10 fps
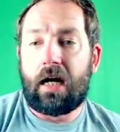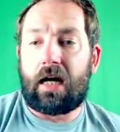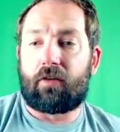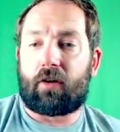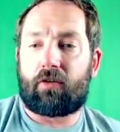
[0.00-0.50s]

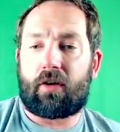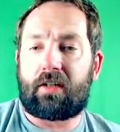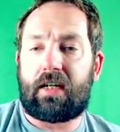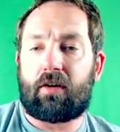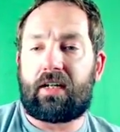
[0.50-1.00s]
As long as you're on
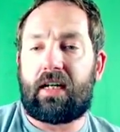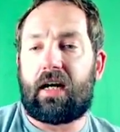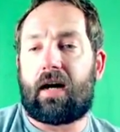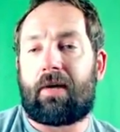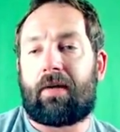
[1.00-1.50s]
TRT,
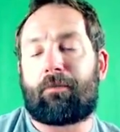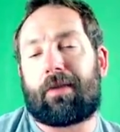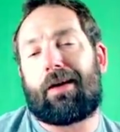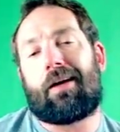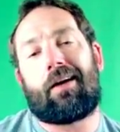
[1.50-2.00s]

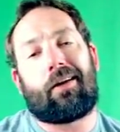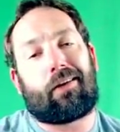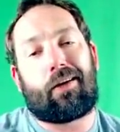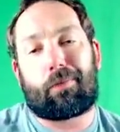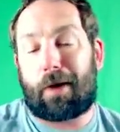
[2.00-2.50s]

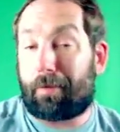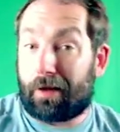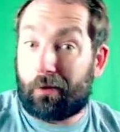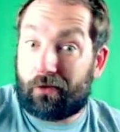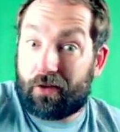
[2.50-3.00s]
you're probably going
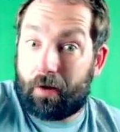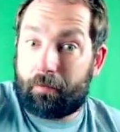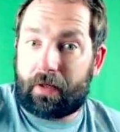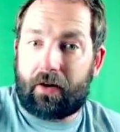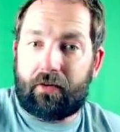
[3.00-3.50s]
to lose some,
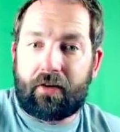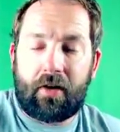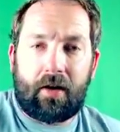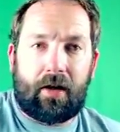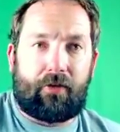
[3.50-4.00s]
because
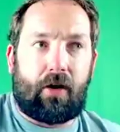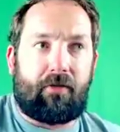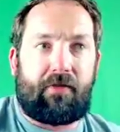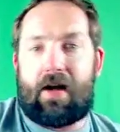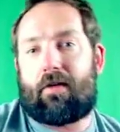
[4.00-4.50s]
if you're at
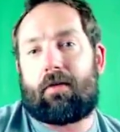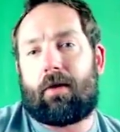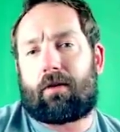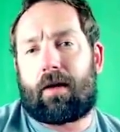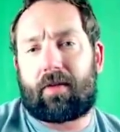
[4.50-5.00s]
500
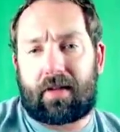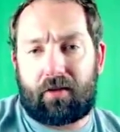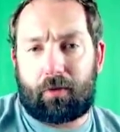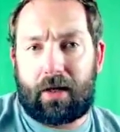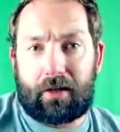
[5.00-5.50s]
milligrams a
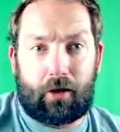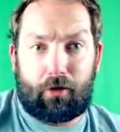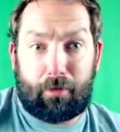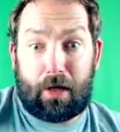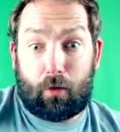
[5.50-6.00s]
test a week and then you
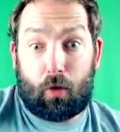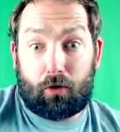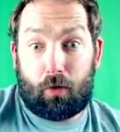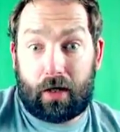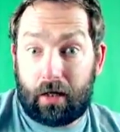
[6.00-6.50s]
drop down to
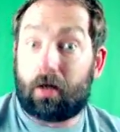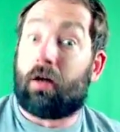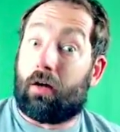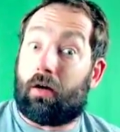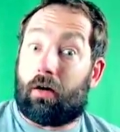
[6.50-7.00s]
120,
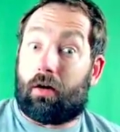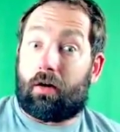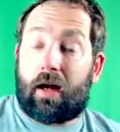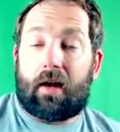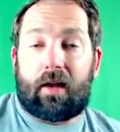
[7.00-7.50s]

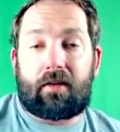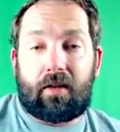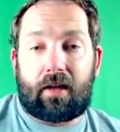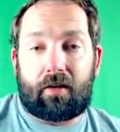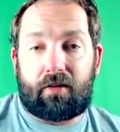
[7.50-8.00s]
yeah,
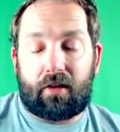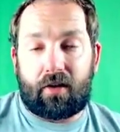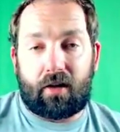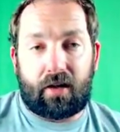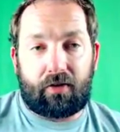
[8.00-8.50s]
that's a shit
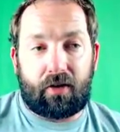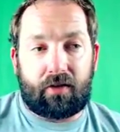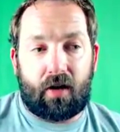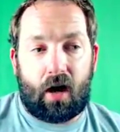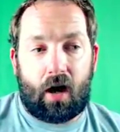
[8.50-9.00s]
ton of
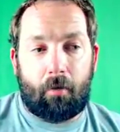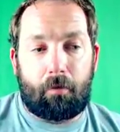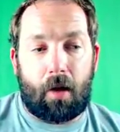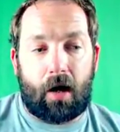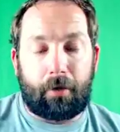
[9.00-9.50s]
difference.
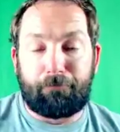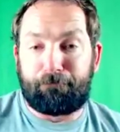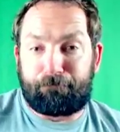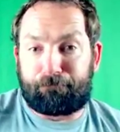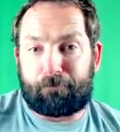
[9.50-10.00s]
But
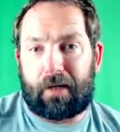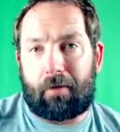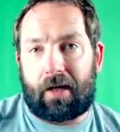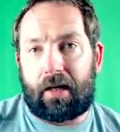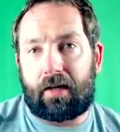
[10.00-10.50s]

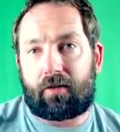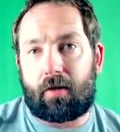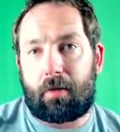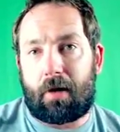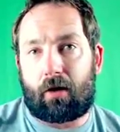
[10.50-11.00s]
it's going
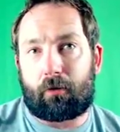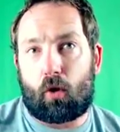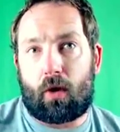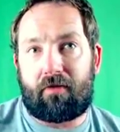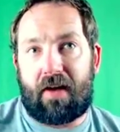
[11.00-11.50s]
to be better
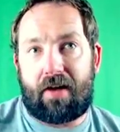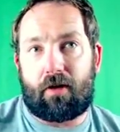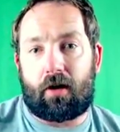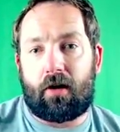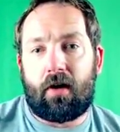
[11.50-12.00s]
going at
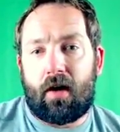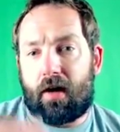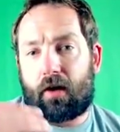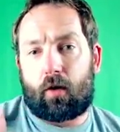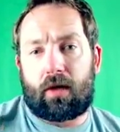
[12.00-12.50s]
500 and
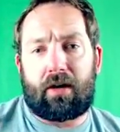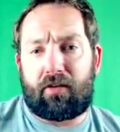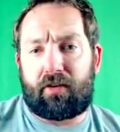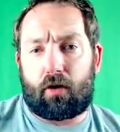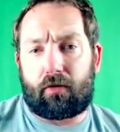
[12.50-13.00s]
then going down to
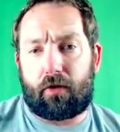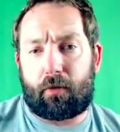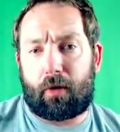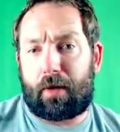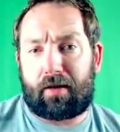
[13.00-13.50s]
0 for
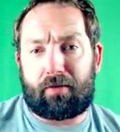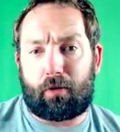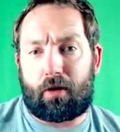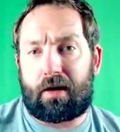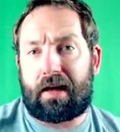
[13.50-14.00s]
3 weeks
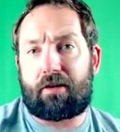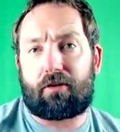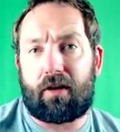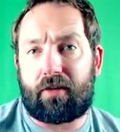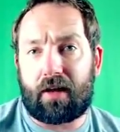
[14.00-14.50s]
where you're at
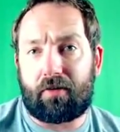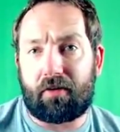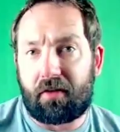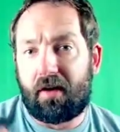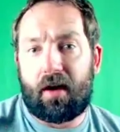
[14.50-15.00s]
castration
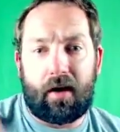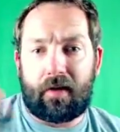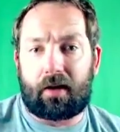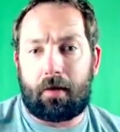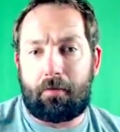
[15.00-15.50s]
levels, and
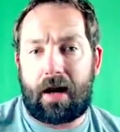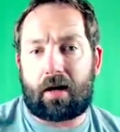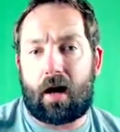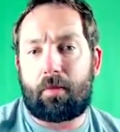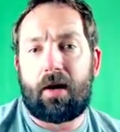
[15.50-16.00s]
then come back
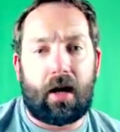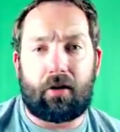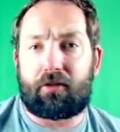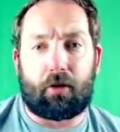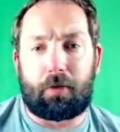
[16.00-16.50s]
up and you're
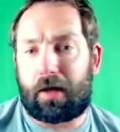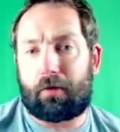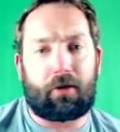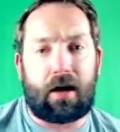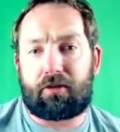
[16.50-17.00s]
still playing
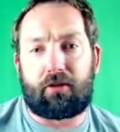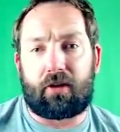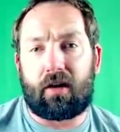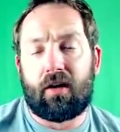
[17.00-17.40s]
with your estrogen.